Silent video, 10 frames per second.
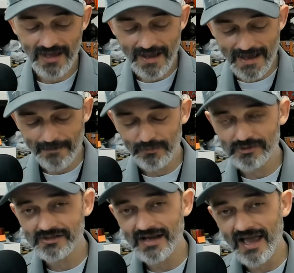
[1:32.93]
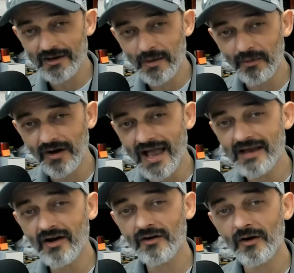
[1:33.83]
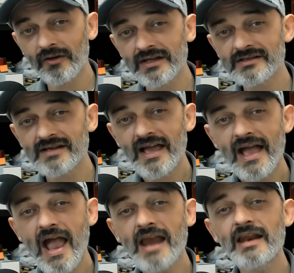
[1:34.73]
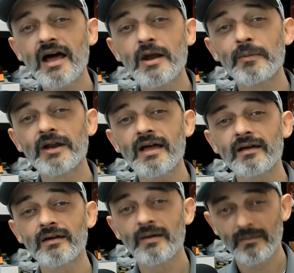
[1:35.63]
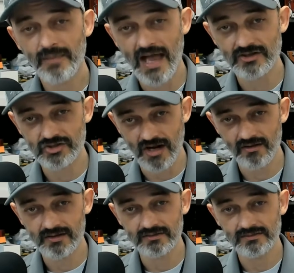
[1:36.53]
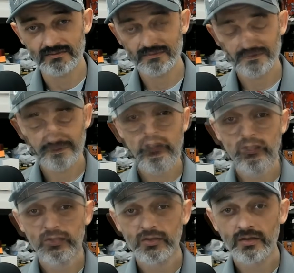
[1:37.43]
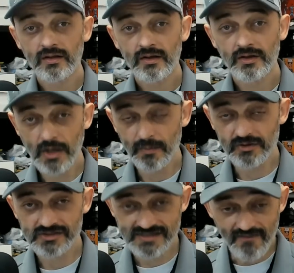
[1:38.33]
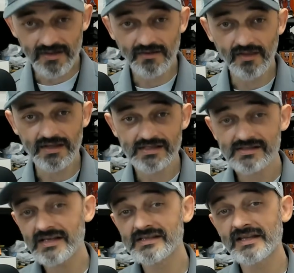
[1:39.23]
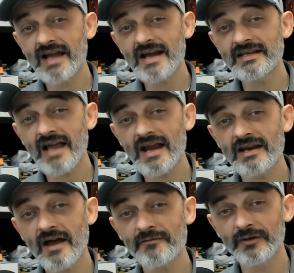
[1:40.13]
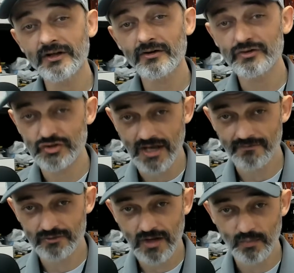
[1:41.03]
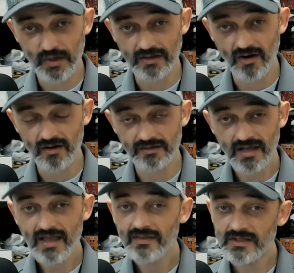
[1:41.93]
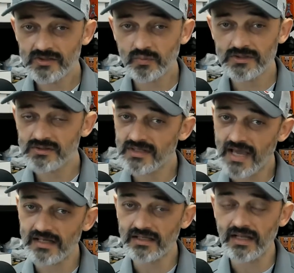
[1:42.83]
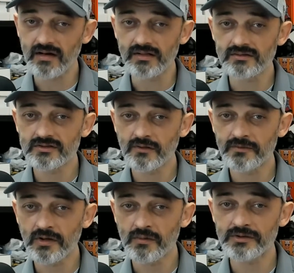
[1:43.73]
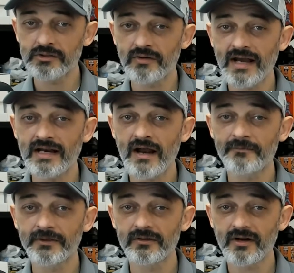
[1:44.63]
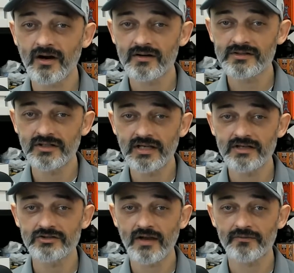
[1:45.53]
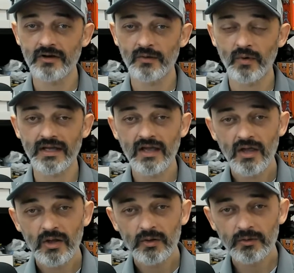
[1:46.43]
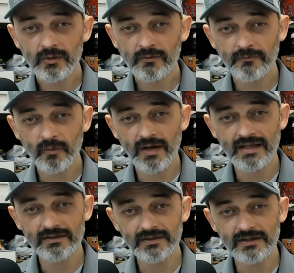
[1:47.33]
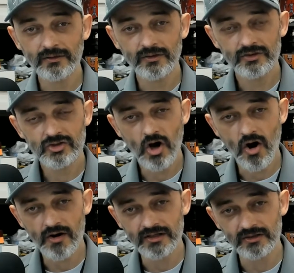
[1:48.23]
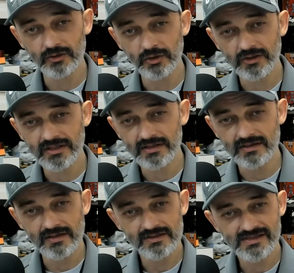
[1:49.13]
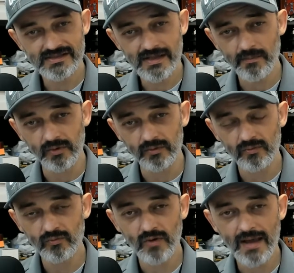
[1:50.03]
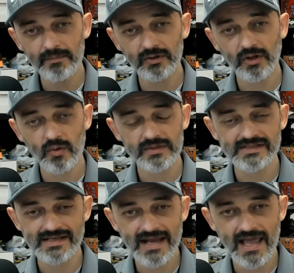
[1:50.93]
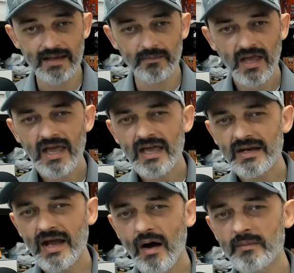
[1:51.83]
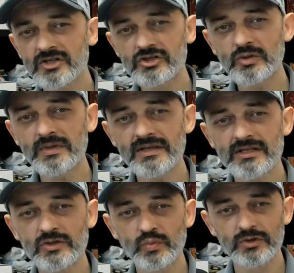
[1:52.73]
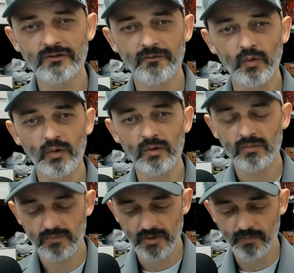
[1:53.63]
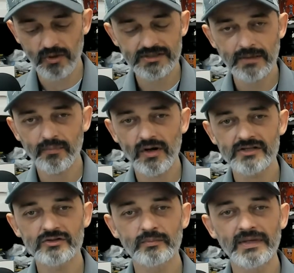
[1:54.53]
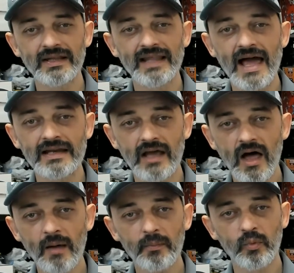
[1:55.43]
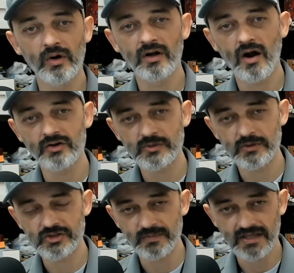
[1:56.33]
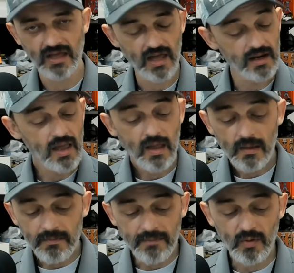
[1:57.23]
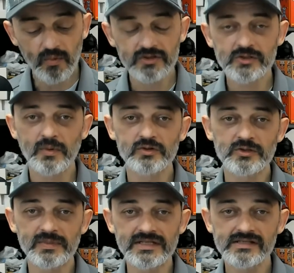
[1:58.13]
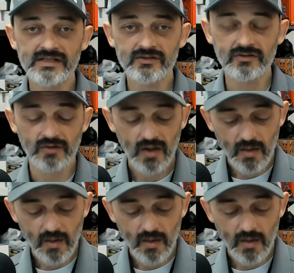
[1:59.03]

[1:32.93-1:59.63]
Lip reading: It puts it at number 8 on our list, 89 Upper Deck, Pat Sheridan. Number 7 on the list is the 1989 Fleer Jeff Treadway card. This one's kind of glaring, so if you're going through your 89 Fleer cards and you hit Jeff Treadway, look for a little target-looking symbol right below his name. Now, I'm assuming this was for the printing press to be lined up where a card's supposed to be cut, maybe where it's supposed to be centered.